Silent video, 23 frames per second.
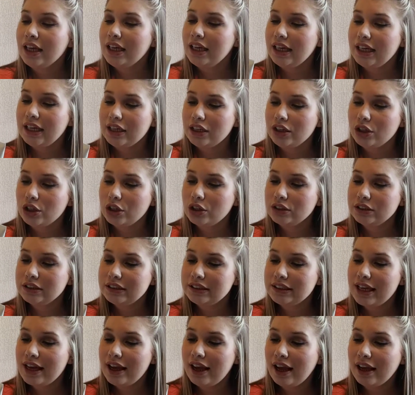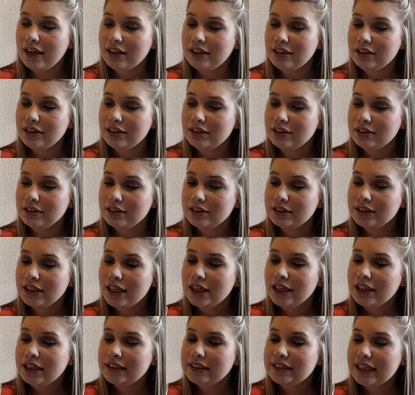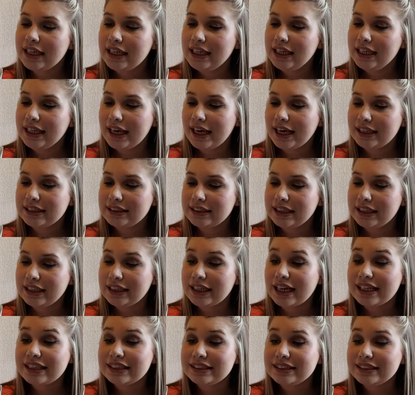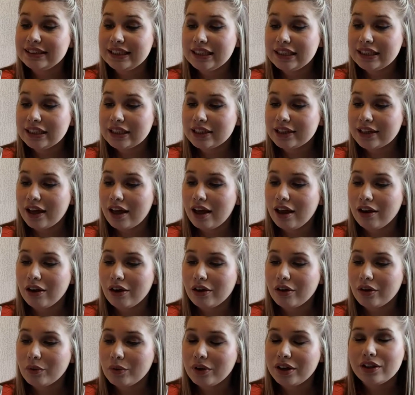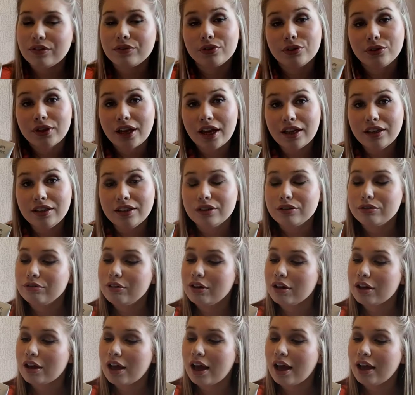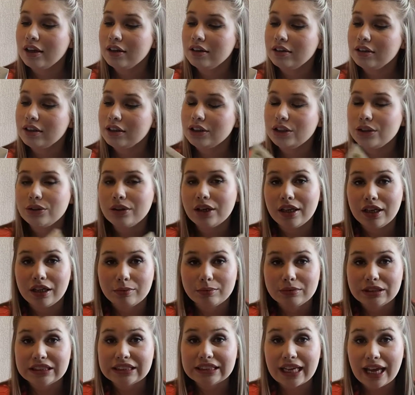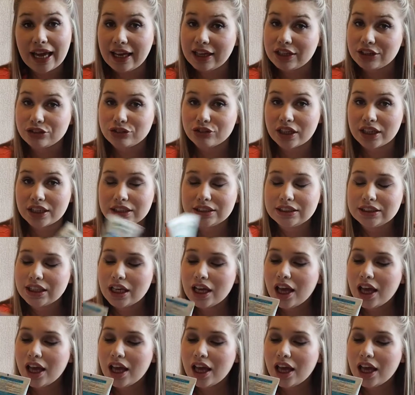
It contains salicylic acid and zinc, along with volcanic rock and eucalyptus extract.